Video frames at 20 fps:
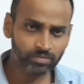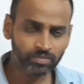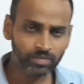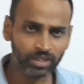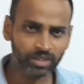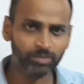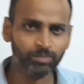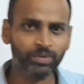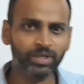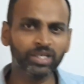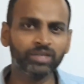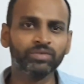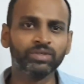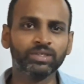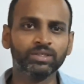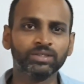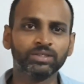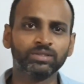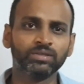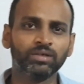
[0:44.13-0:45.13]
in
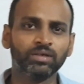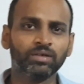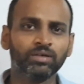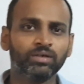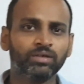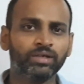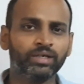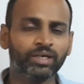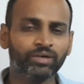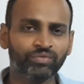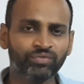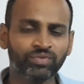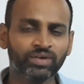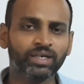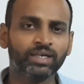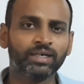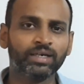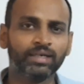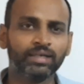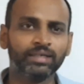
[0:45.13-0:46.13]
previous,
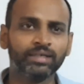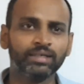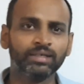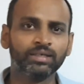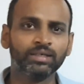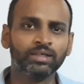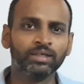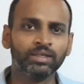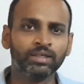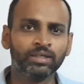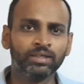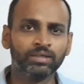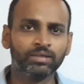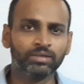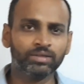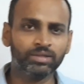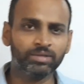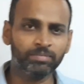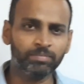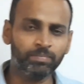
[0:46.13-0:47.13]
definitely
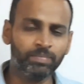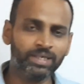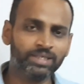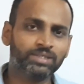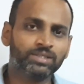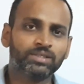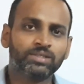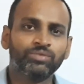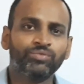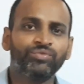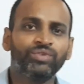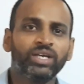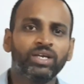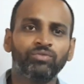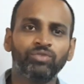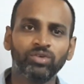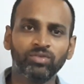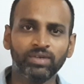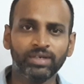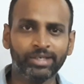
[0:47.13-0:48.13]
the best way
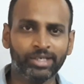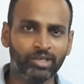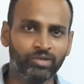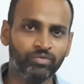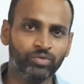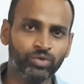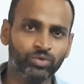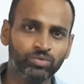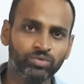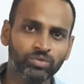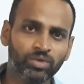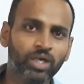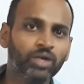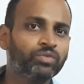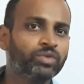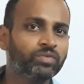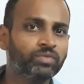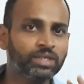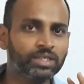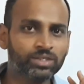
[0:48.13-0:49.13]
we will give you,
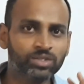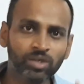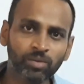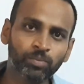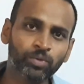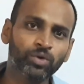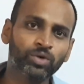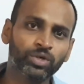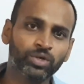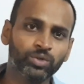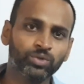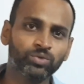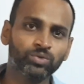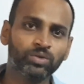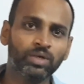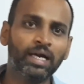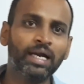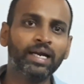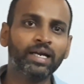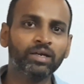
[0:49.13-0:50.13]
we will support you,
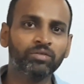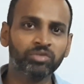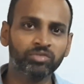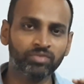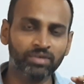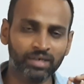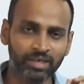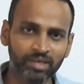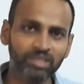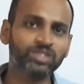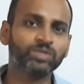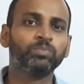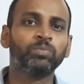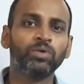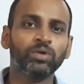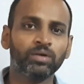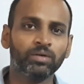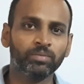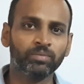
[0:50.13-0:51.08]
and we will respond.